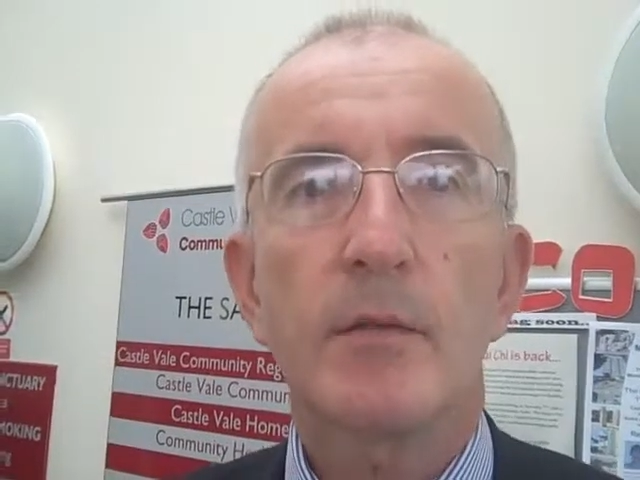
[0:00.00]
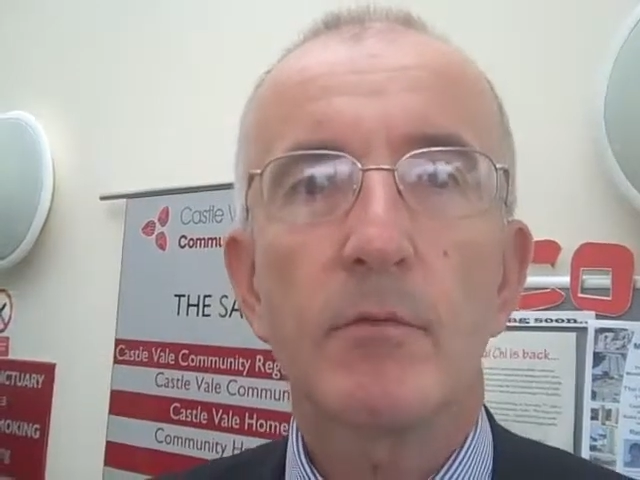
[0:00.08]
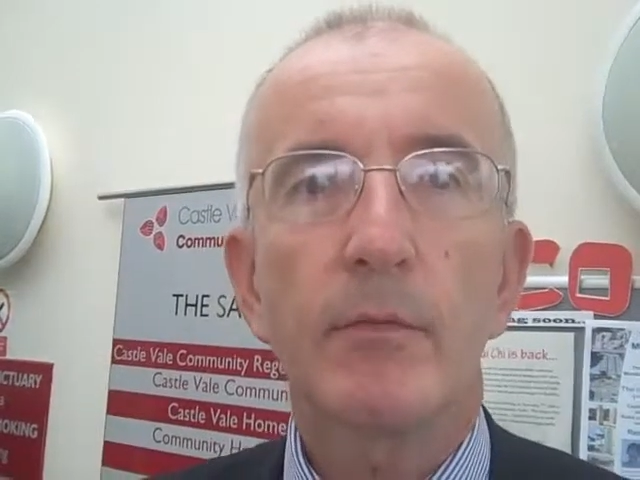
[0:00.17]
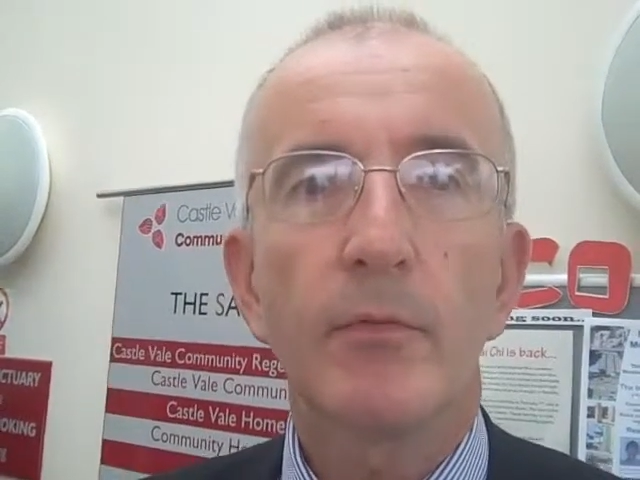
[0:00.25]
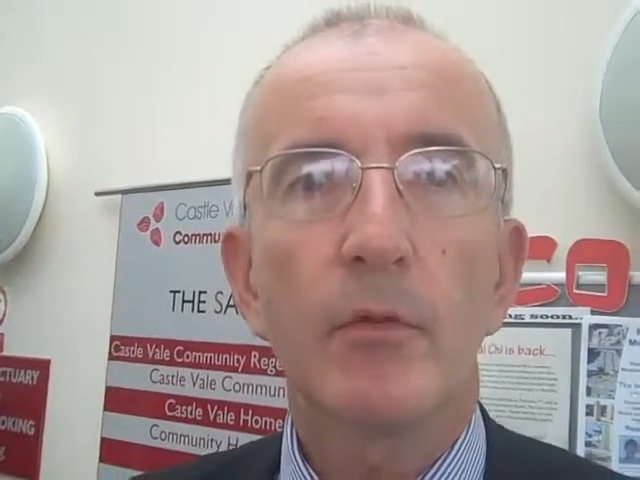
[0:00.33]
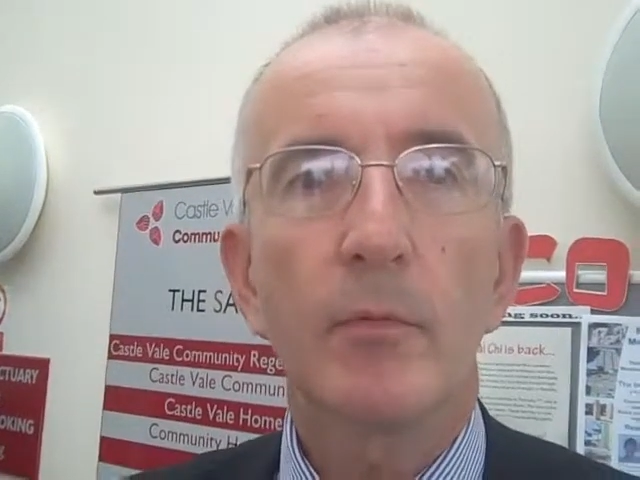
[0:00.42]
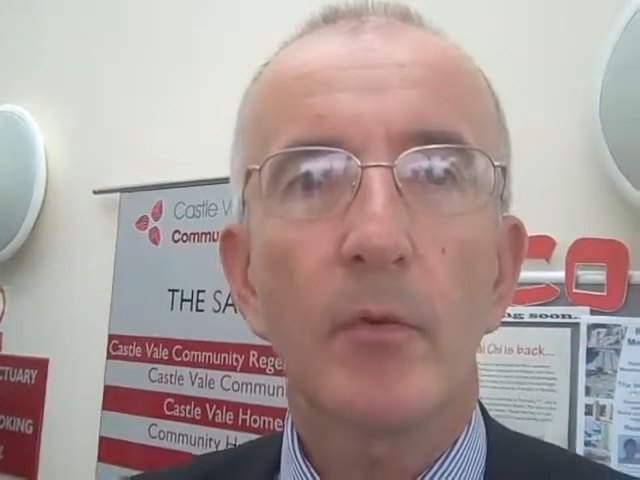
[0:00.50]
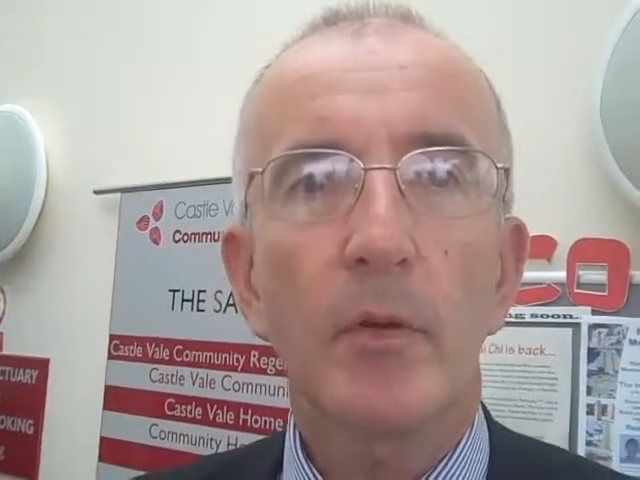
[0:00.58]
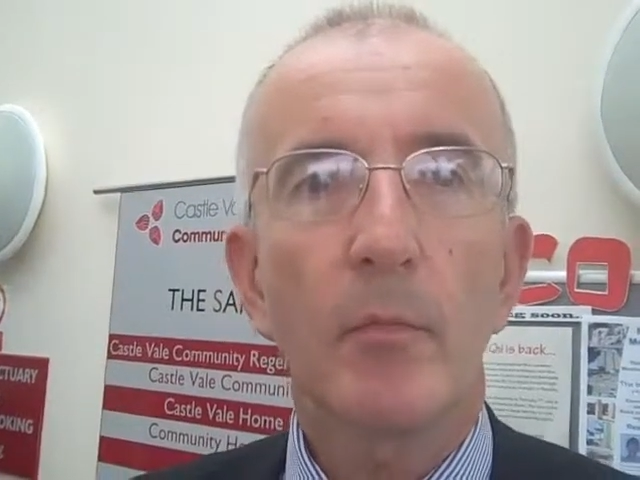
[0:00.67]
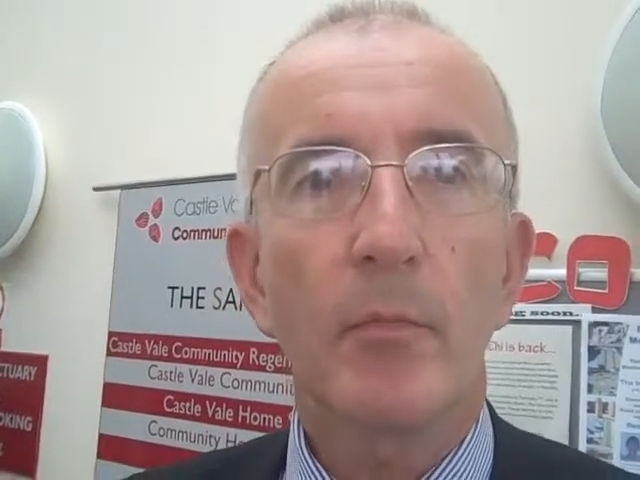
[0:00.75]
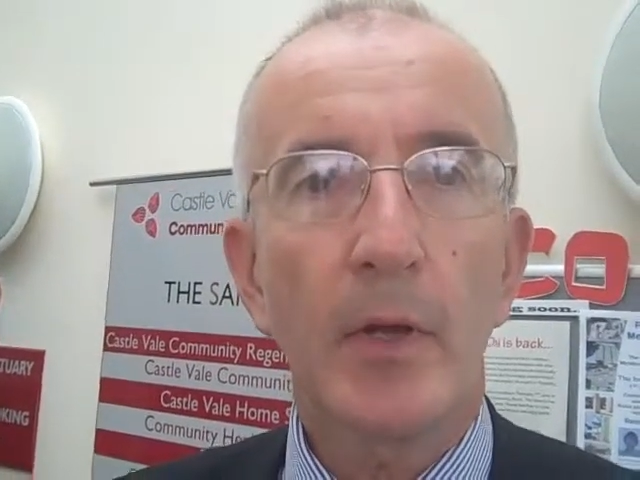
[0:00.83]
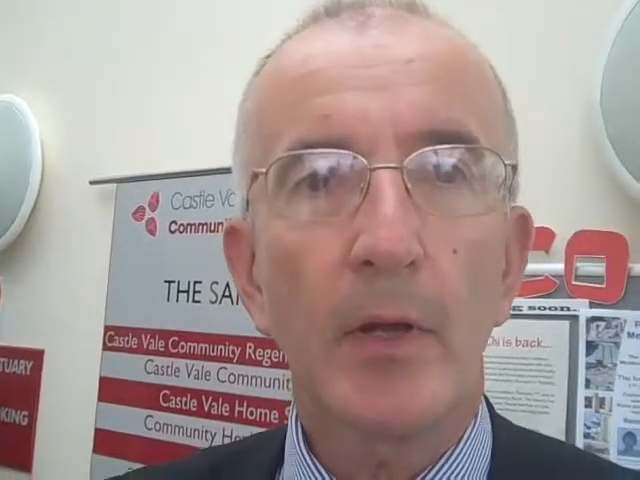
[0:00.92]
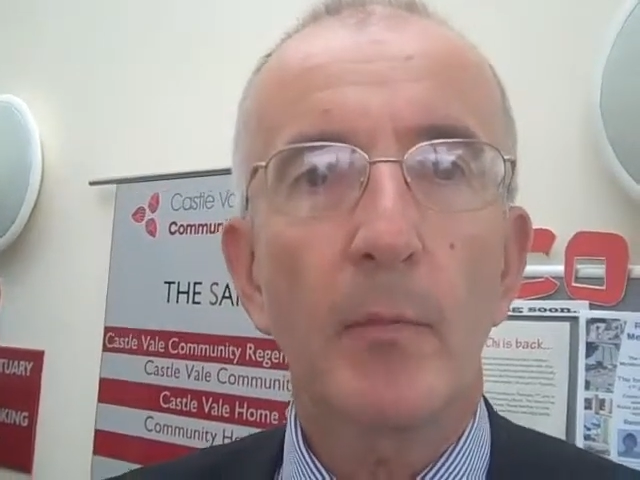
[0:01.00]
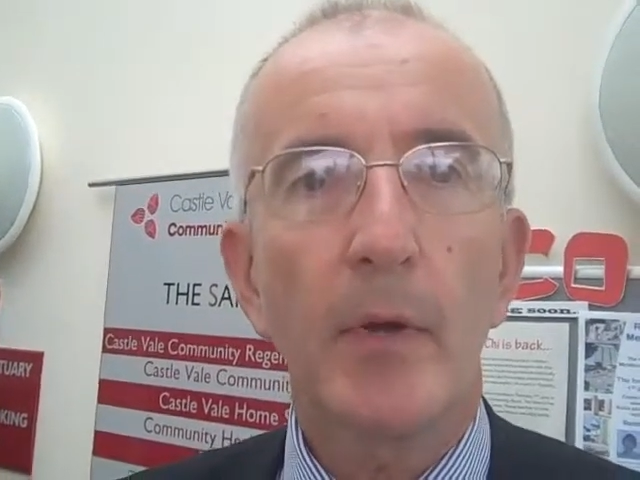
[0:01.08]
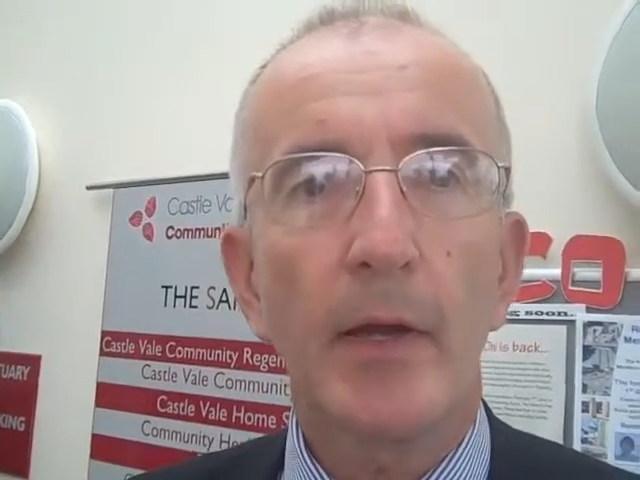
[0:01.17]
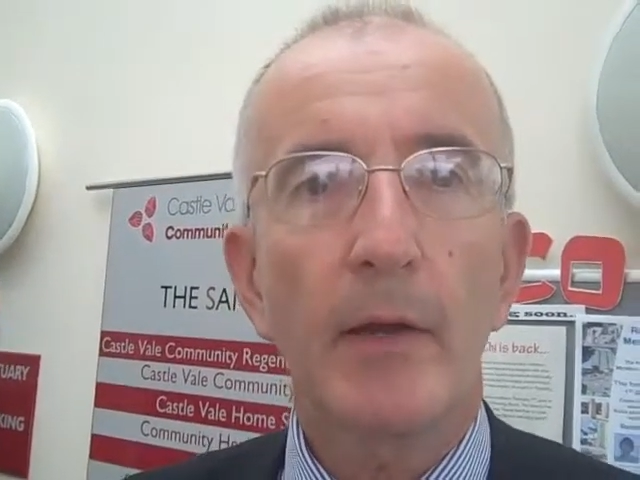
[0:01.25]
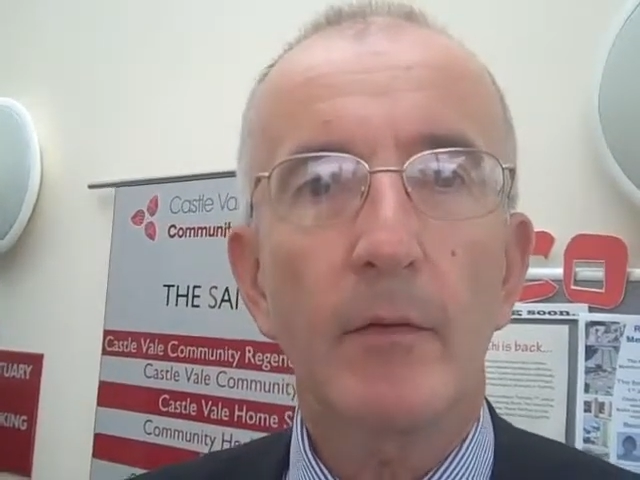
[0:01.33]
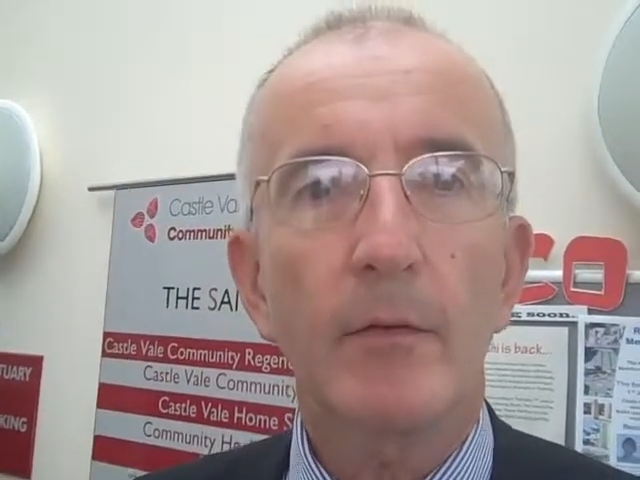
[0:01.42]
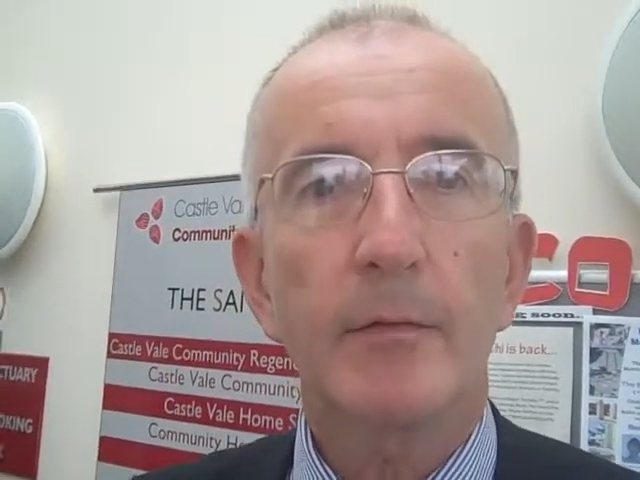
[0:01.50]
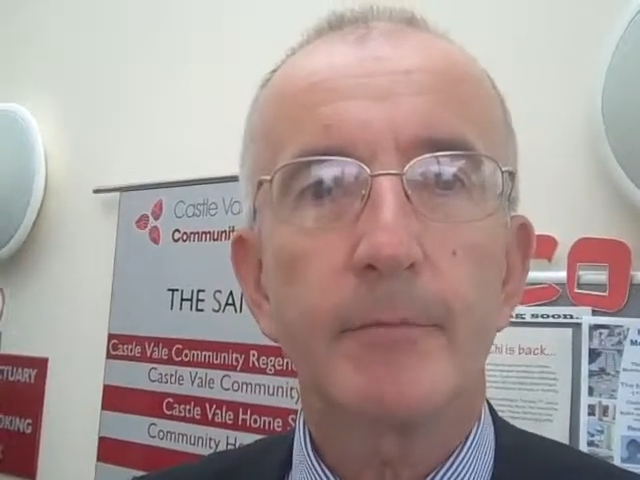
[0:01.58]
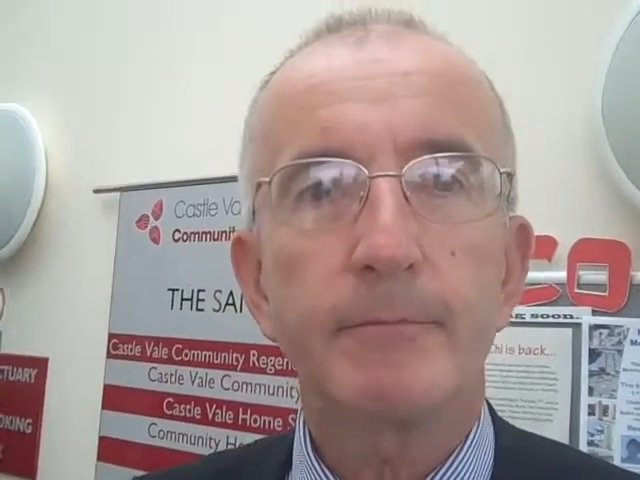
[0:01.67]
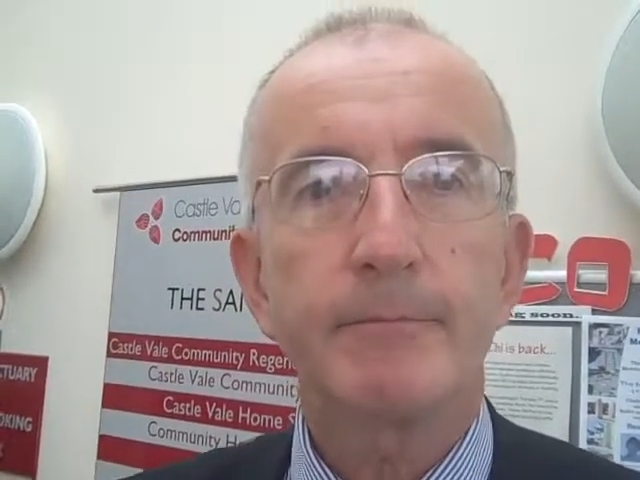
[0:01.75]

these reforms can bring about.